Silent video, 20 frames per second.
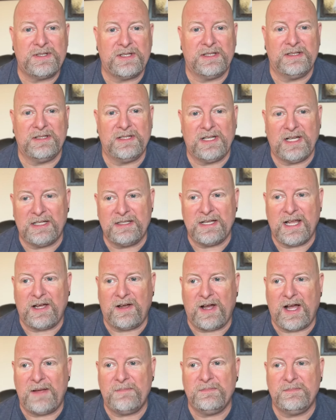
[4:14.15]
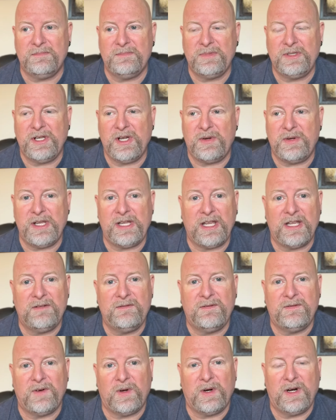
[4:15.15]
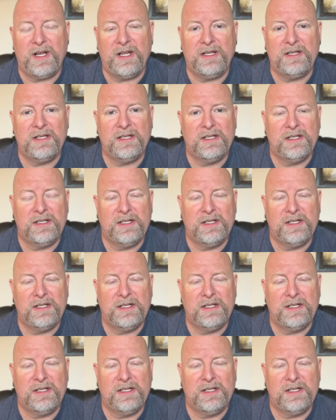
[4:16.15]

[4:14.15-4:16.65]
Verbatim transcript: and and now I'm going in for it